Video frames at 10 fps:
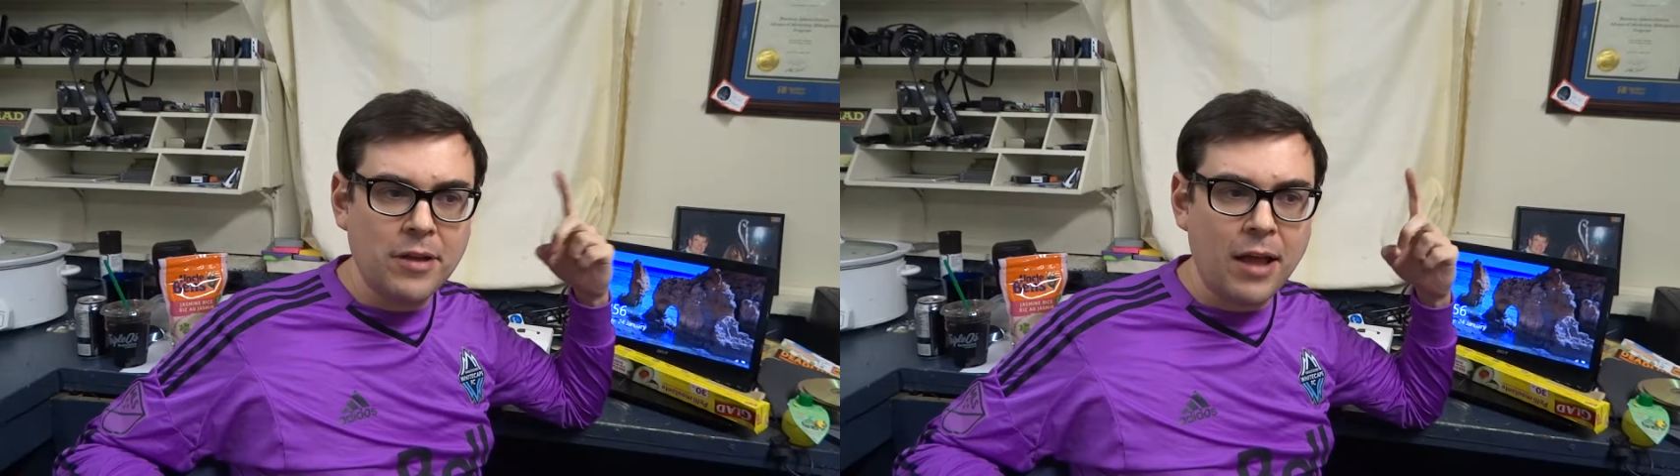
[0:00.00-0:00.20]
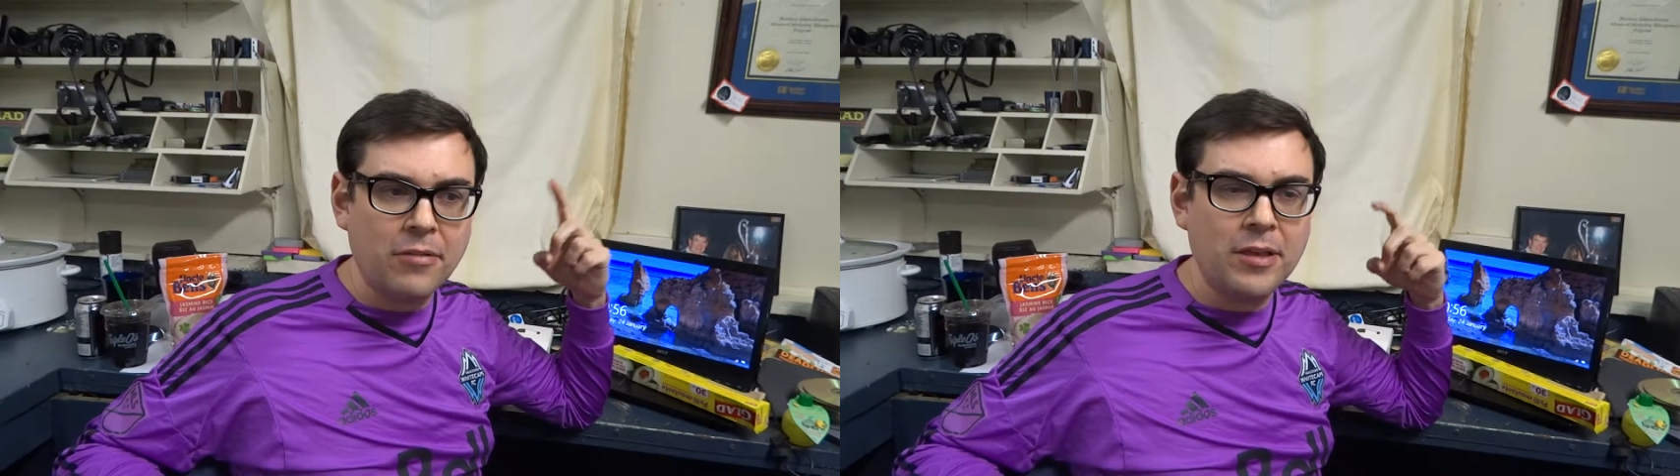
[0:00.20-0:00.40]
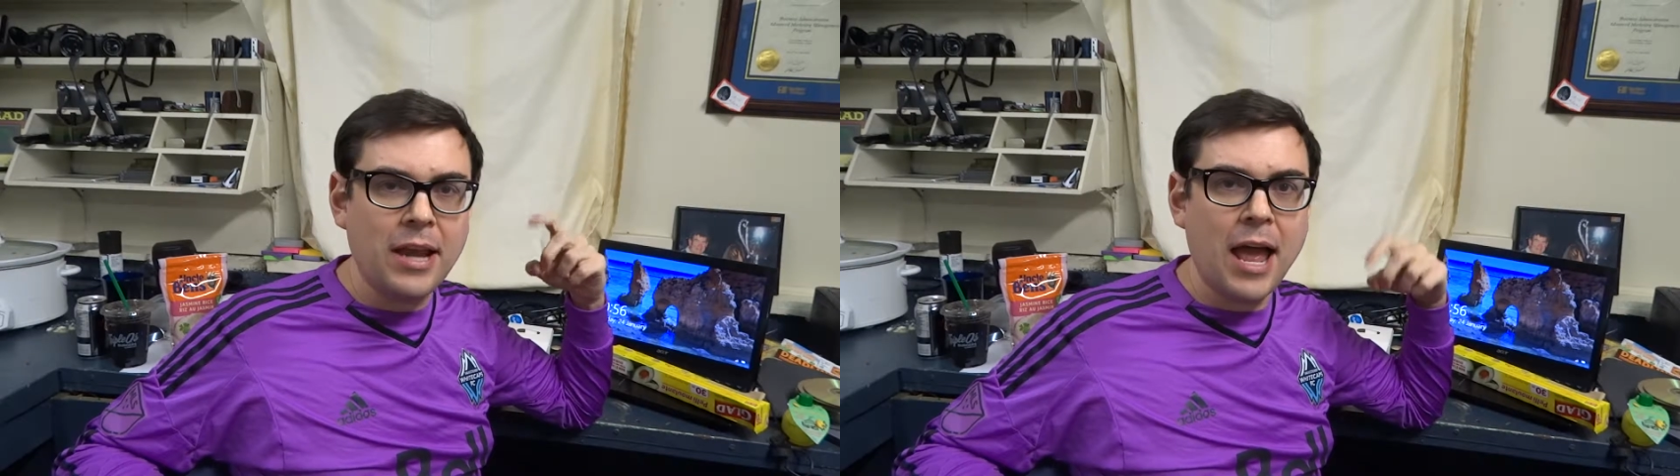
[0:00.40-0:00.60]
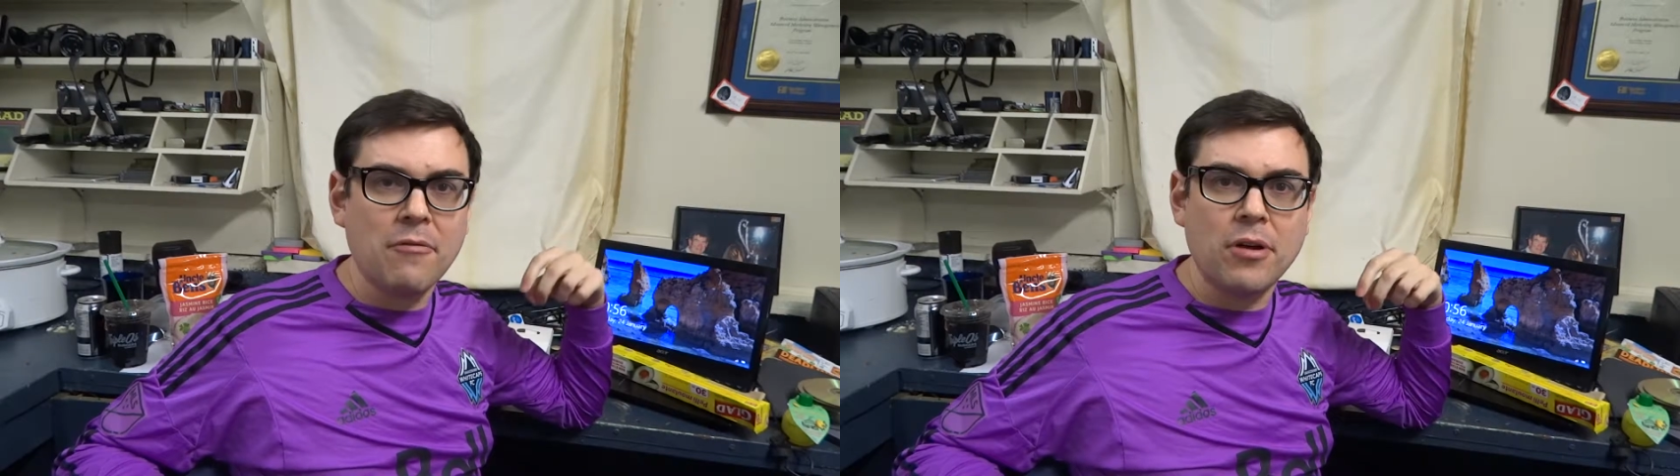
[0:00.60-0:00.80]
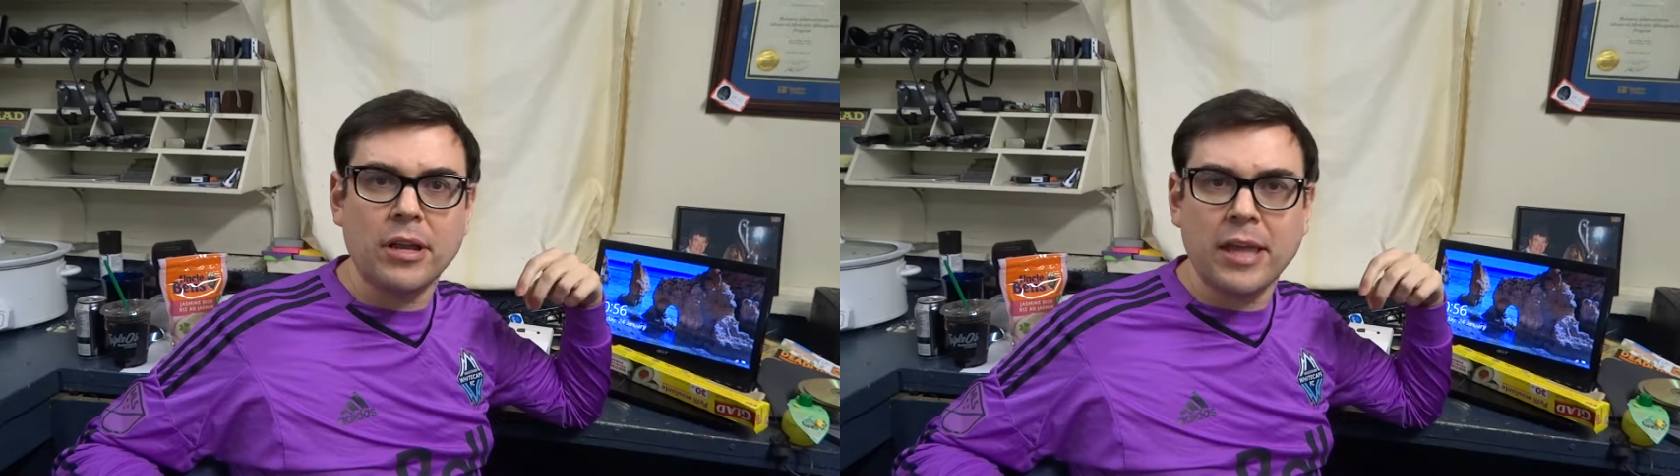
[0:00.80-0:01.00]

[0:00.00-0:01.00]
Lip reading: a nice thing to have on